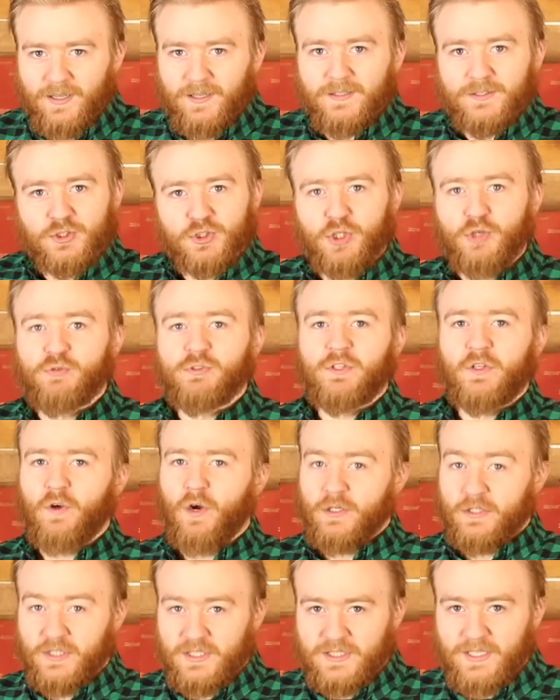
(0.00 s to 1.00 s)
choosing
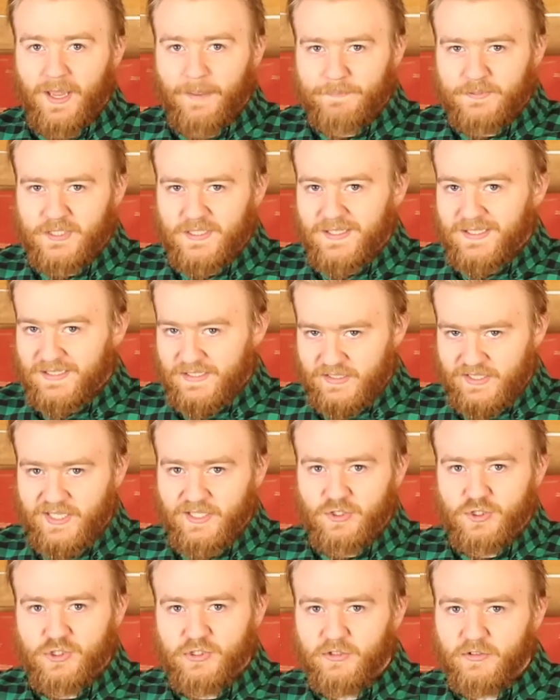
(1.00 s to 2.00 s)
our steps
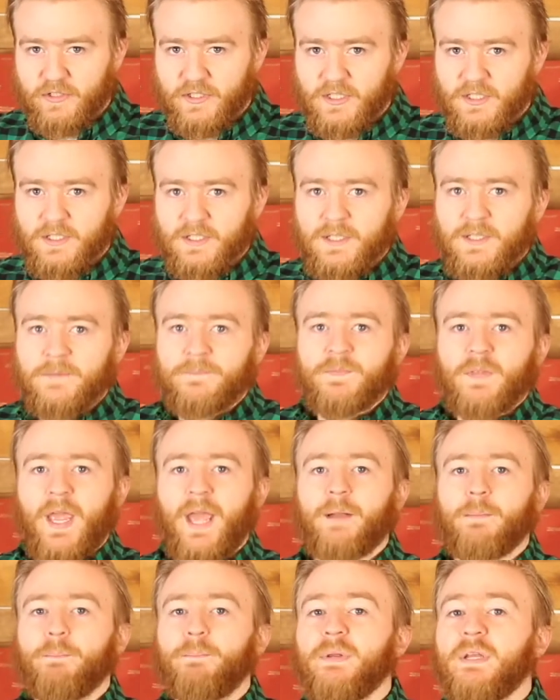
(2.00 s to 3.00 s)
intentionally,
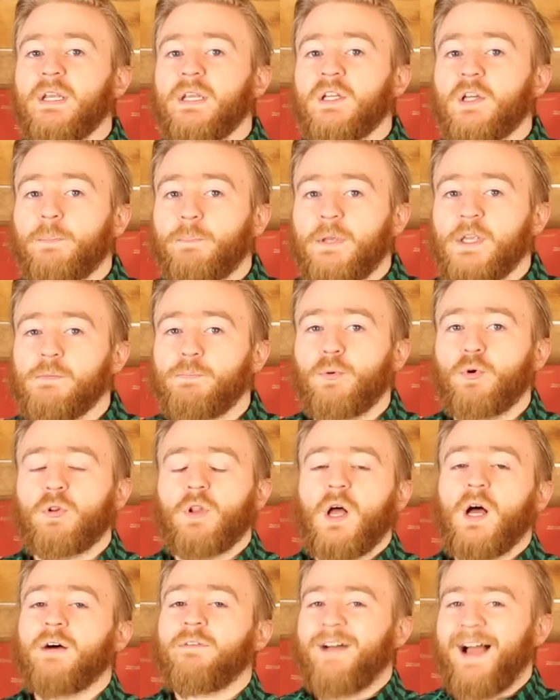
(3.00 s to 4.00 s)
and being a
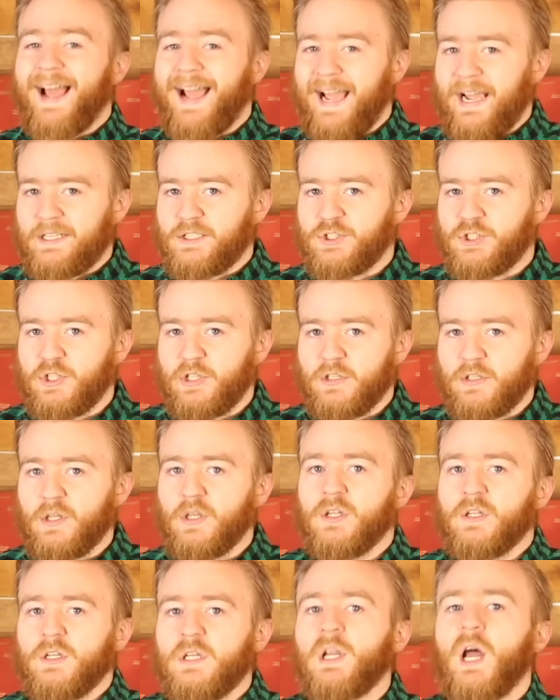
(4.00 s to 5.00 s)
people of action,
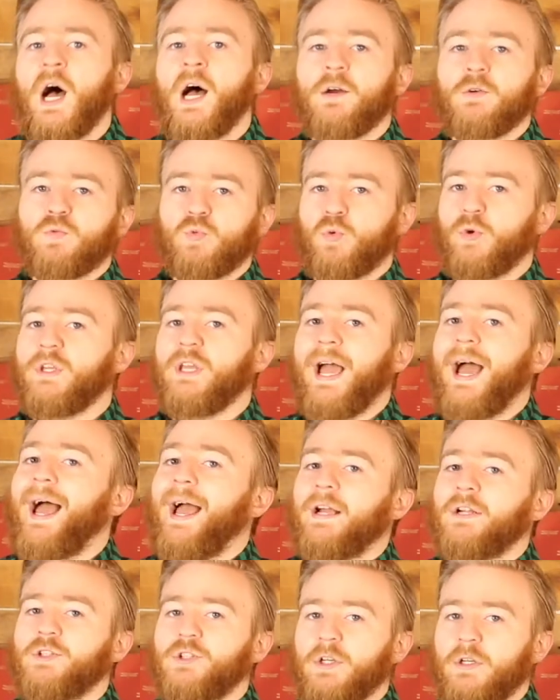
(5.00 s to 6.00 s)
not
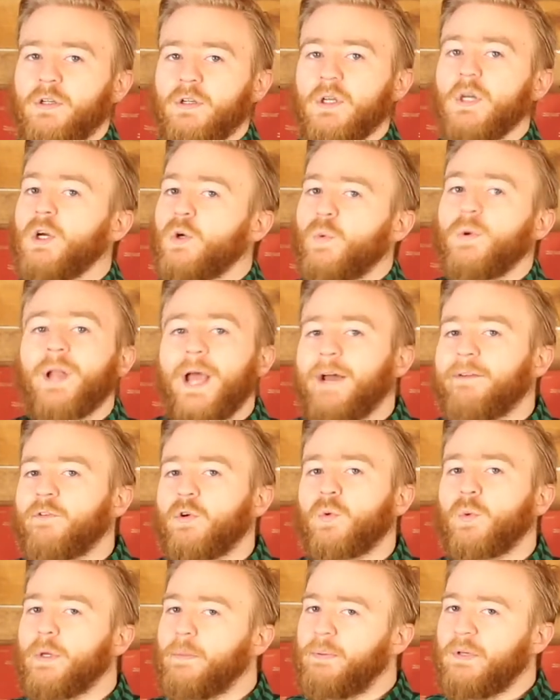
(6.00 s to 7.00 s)
reaction. Whenever
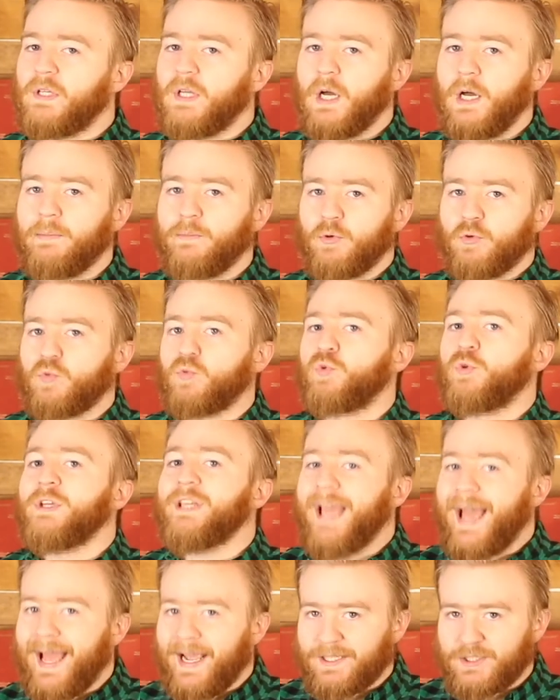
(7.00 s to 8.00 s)
we become
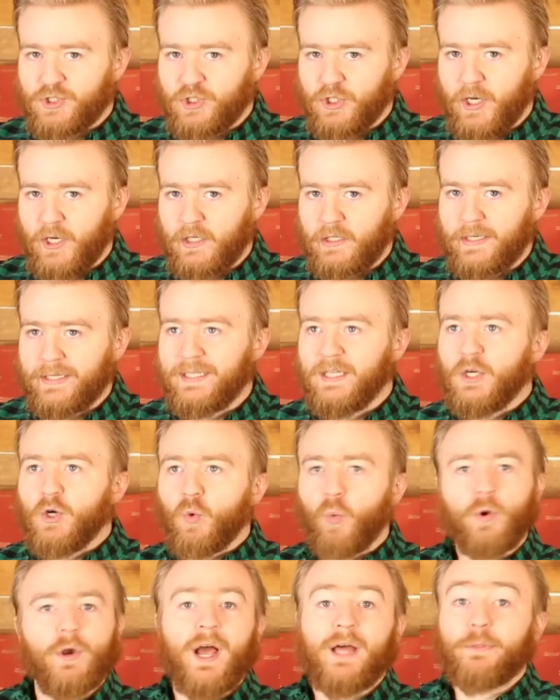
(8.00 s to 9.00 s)
reactionary,
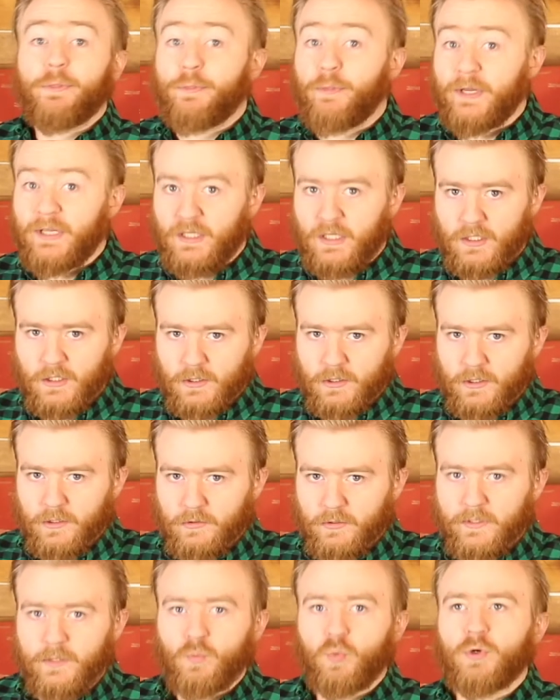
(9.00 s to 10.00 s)
we're not thinking
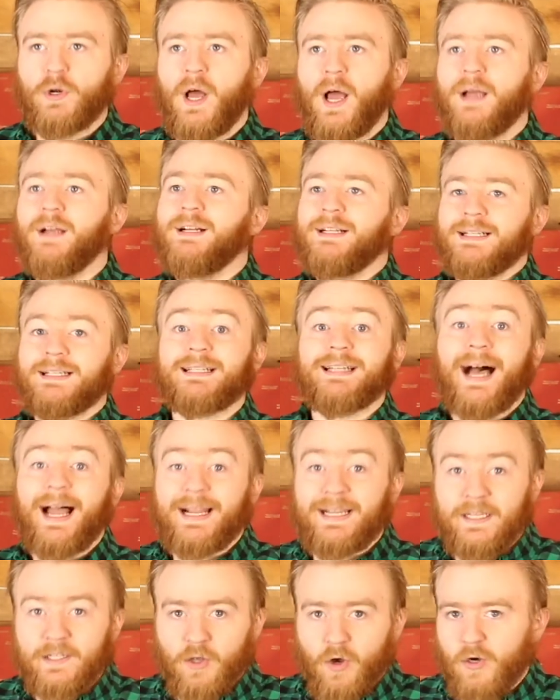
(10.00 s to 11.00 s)
clearly. We're not
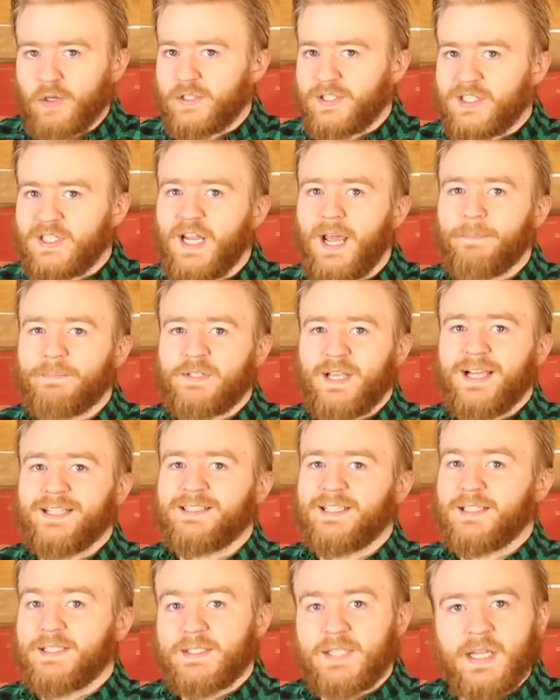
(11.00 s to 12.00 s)
guiding our steps as
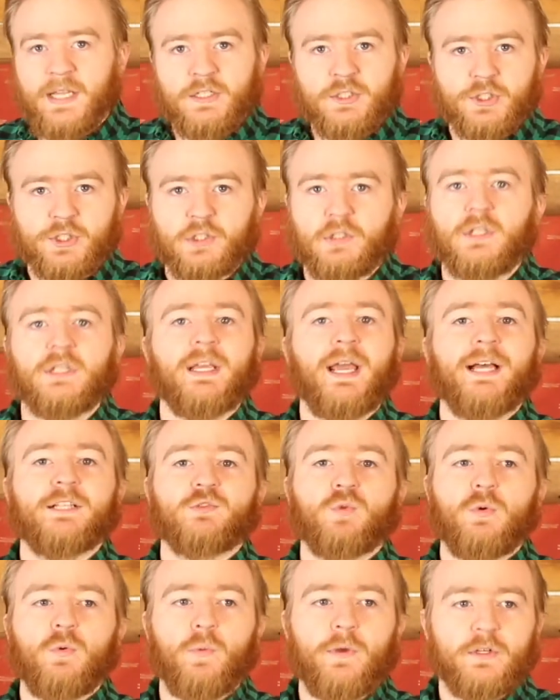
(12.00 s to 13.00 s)
intentionally as
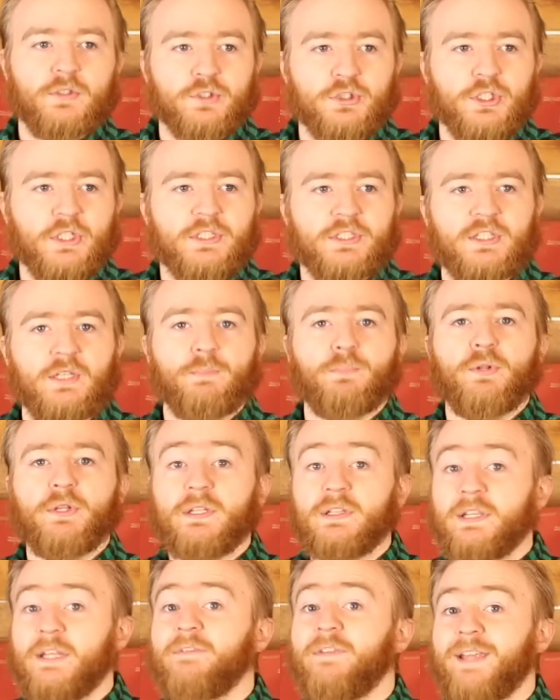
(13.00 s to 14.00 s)
when we are just simply
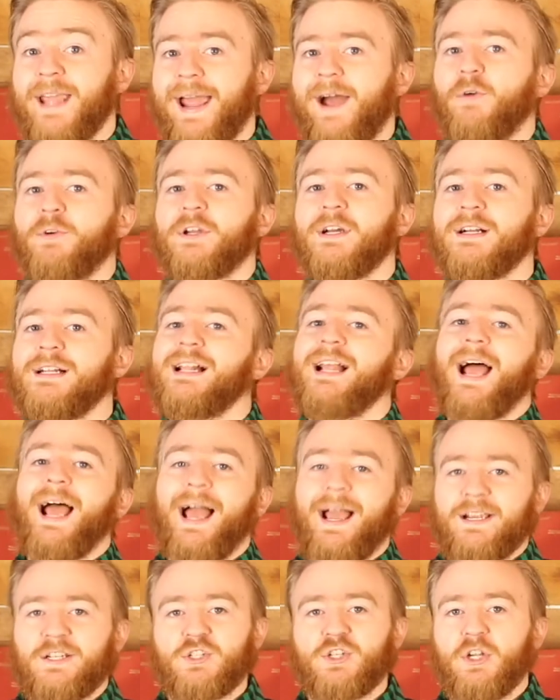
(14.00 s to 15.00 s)
living out
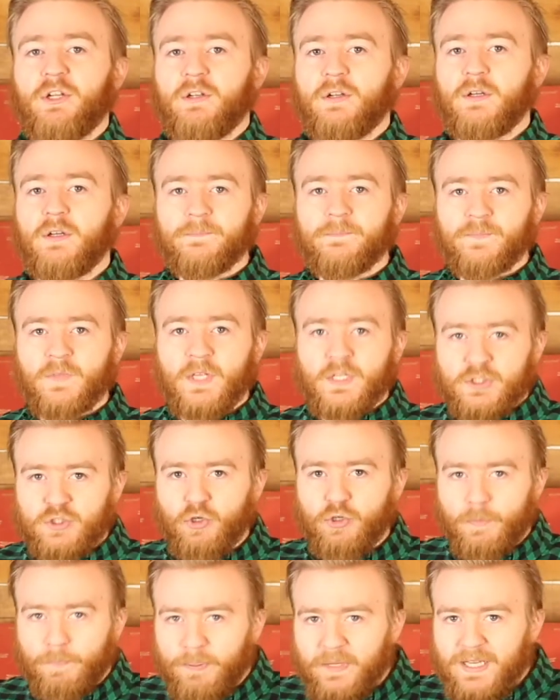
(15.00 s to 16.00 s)
action. So
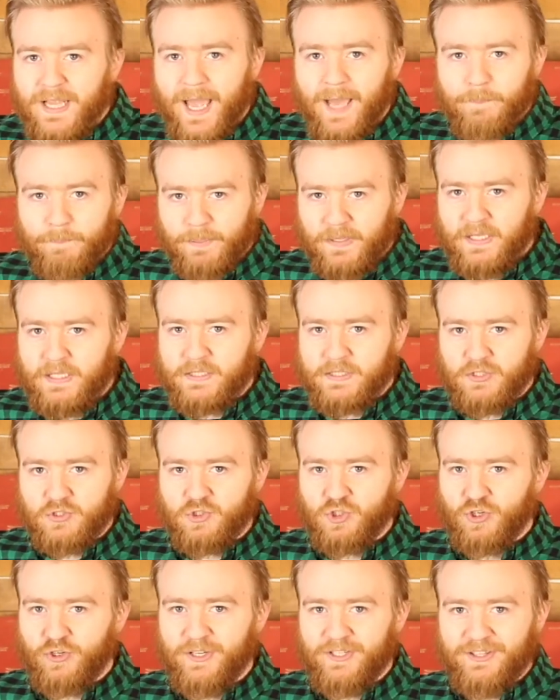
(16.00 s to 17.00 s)
to be at peace
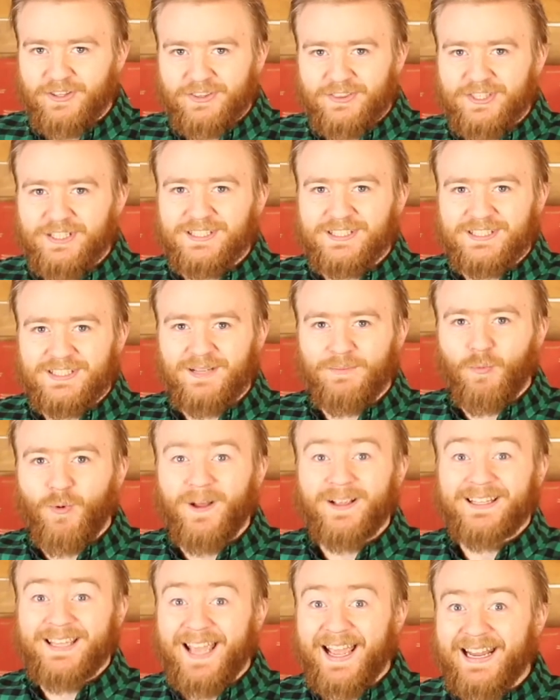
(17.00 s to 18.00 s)
during the
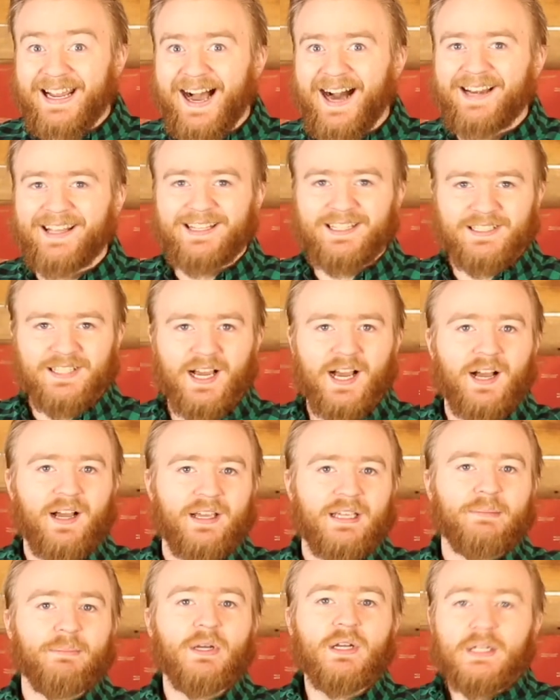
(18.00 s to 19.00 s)
somewhat chaotic
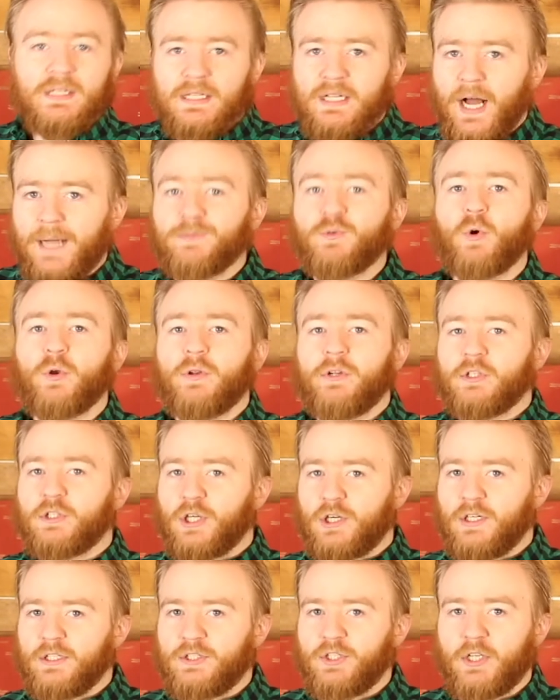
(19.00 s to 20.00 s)
time, I'm going to
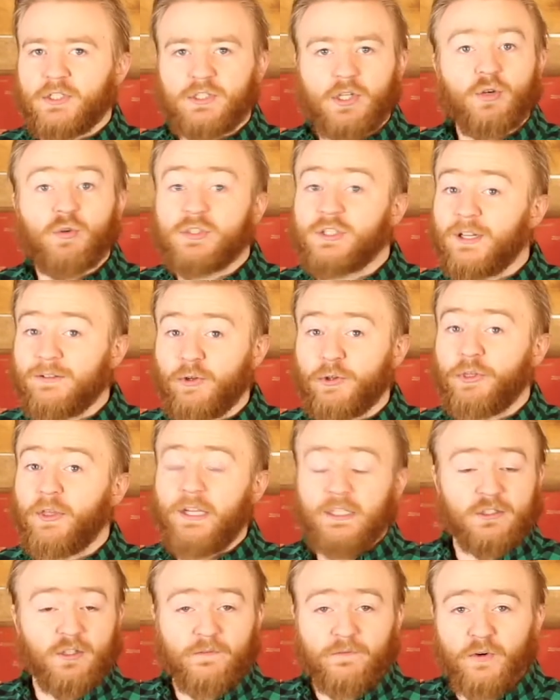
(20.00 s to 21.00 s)
encourage us to do several
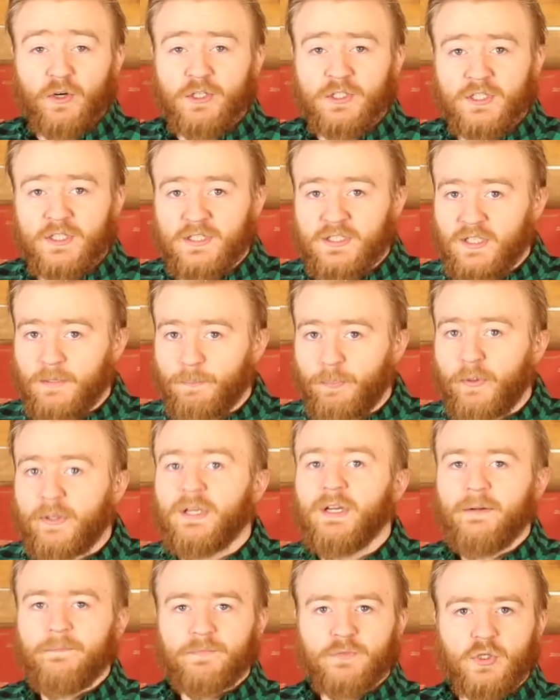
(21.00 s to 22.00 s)
things. The first is simply
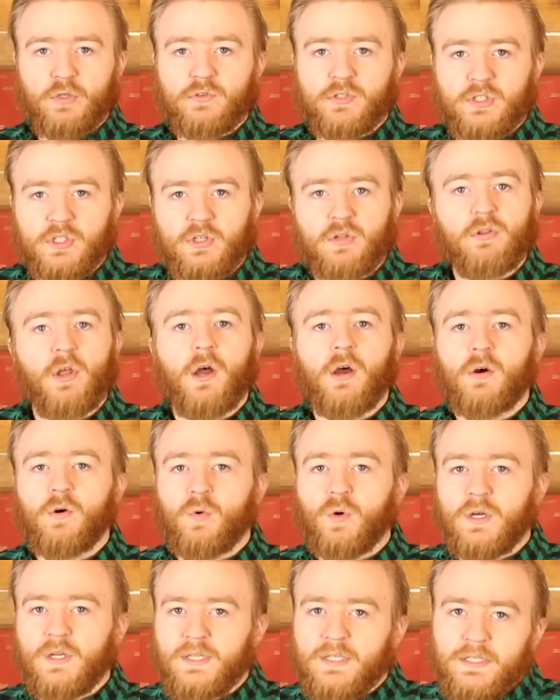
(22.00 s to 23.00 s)
to
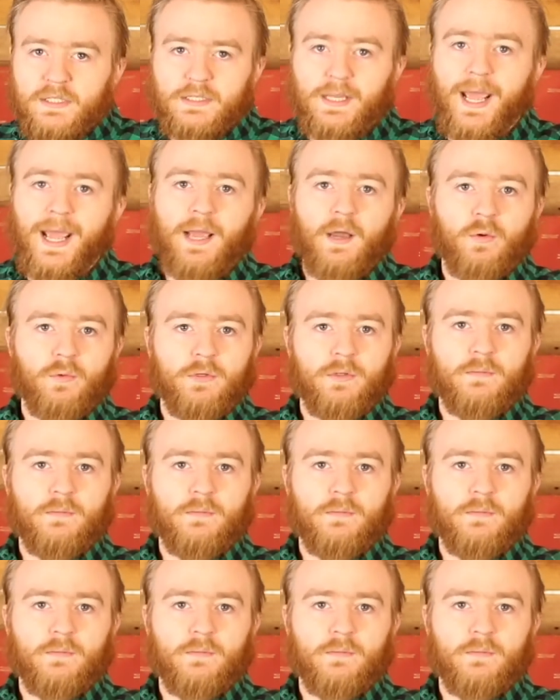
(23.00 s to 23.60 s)
slow down.